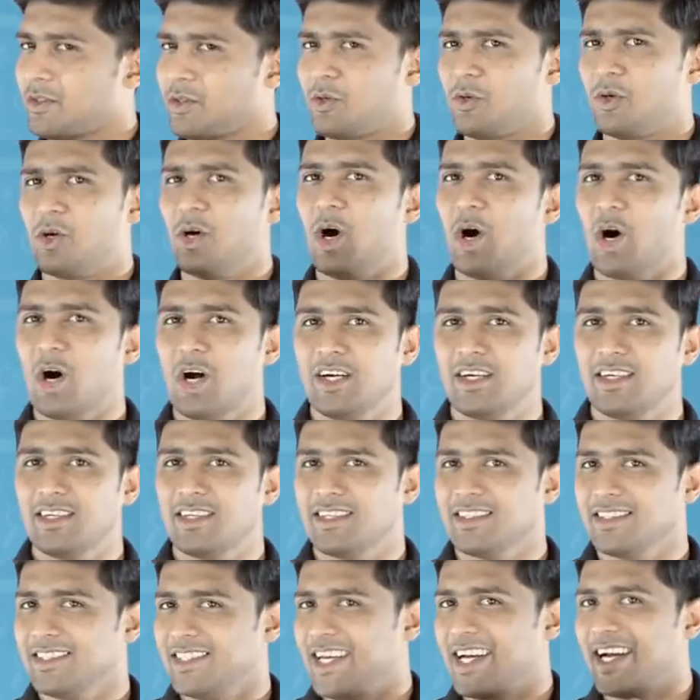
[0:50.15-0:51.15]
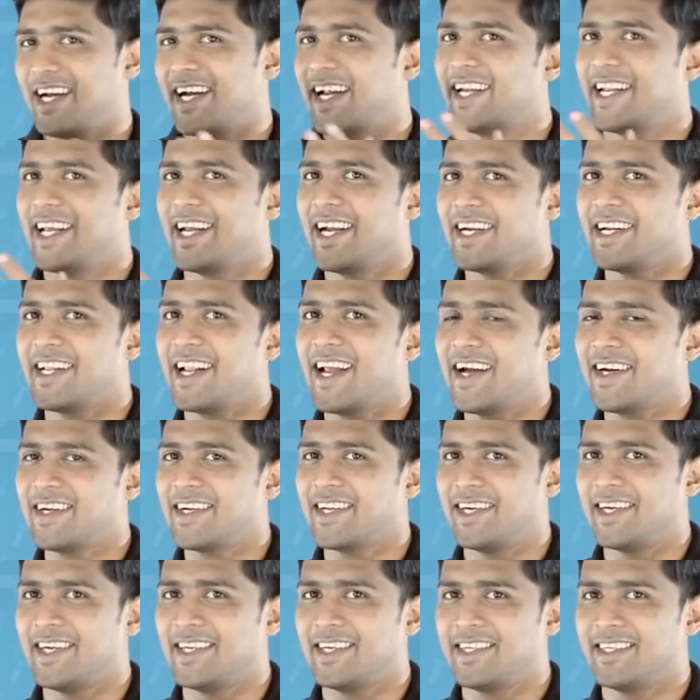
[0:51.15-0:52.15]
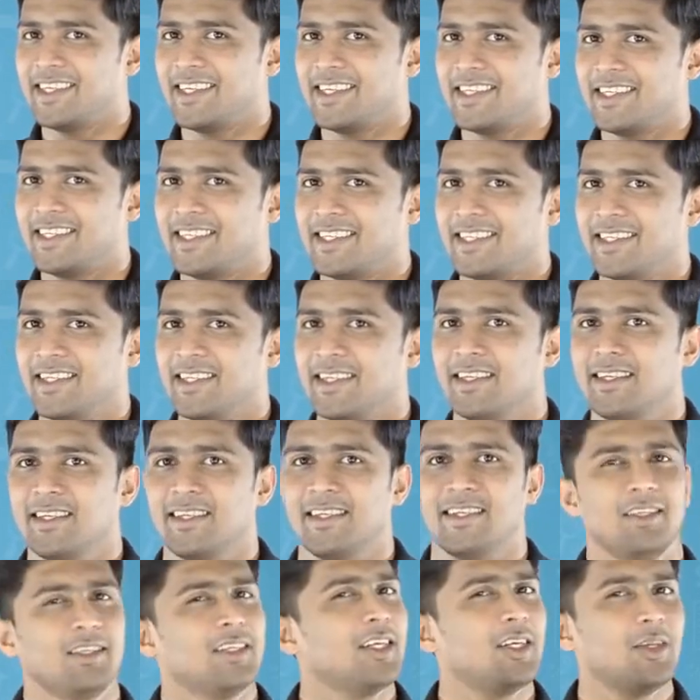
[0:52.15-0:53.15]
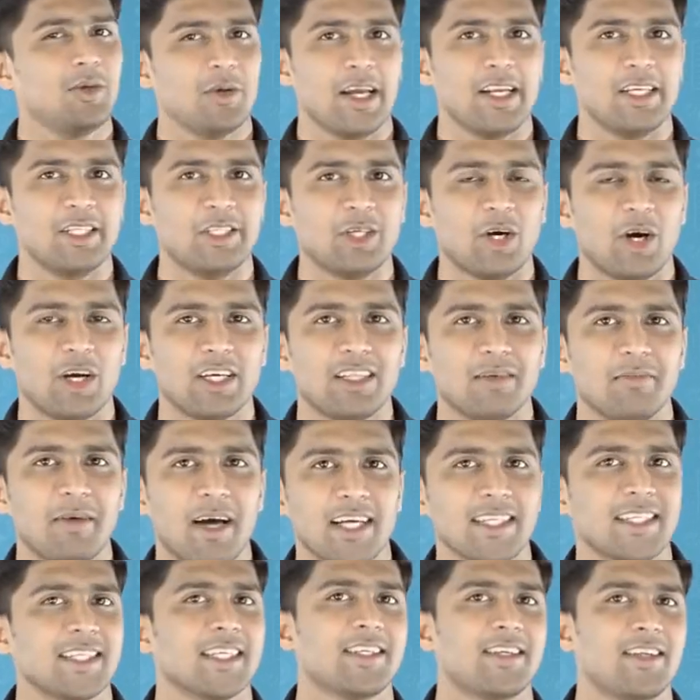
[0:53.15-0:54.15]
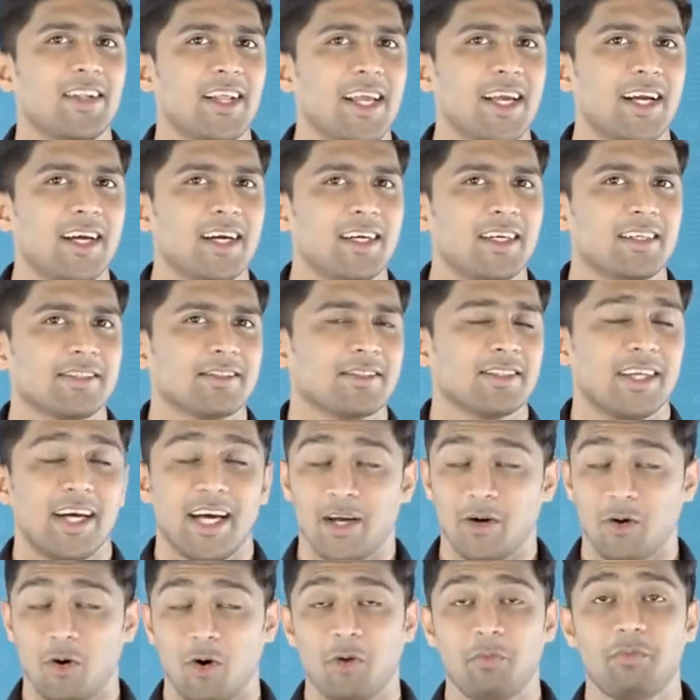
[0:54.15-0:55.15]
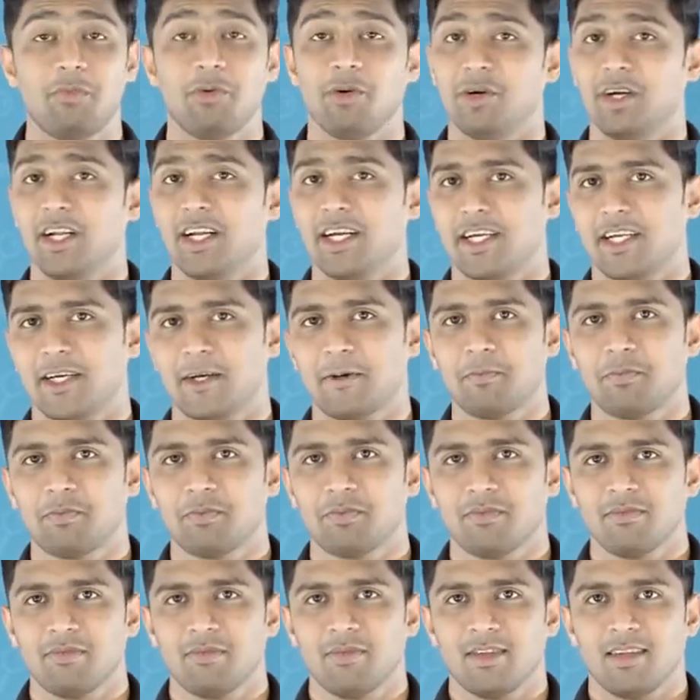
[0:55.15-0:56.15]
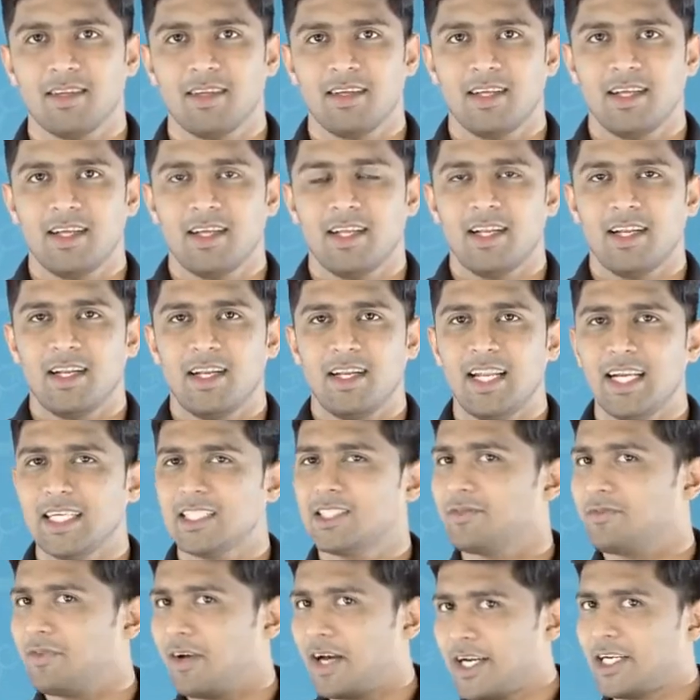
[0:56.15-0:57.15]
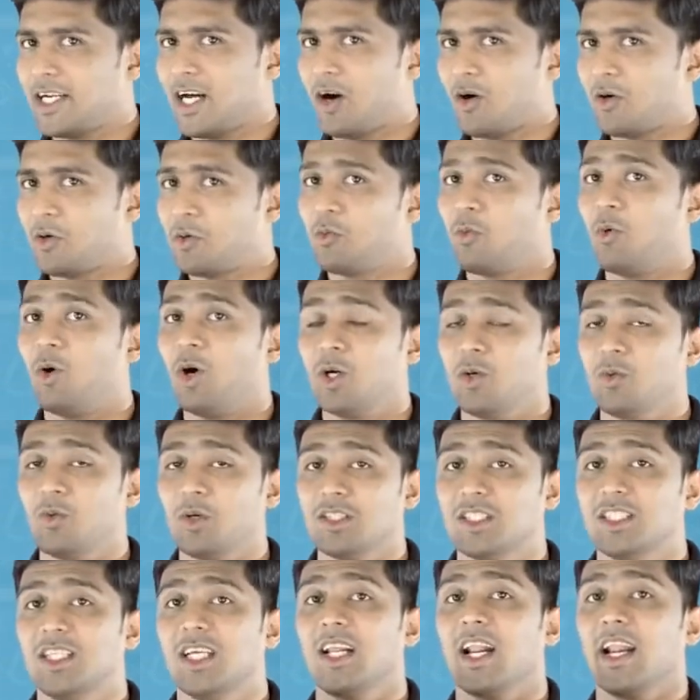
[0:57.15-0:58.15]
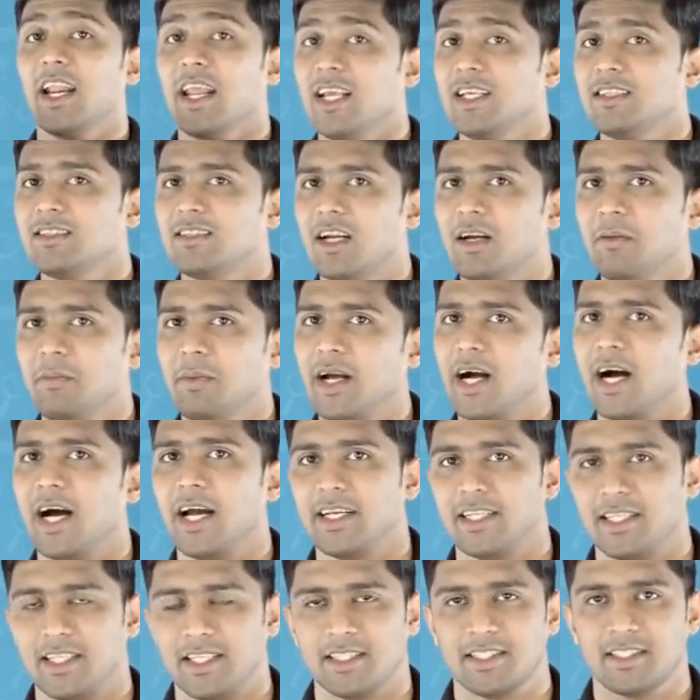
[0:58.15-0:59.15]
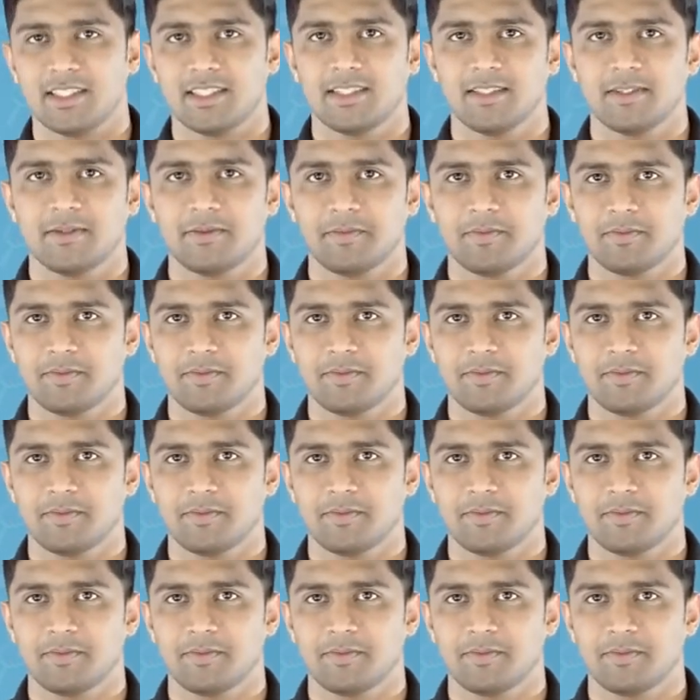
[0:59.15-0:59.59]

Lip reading: Oh God, they are getting attracted. Did you enjoy the magic trick? I hope you did. Let's find out what was the reason behind this.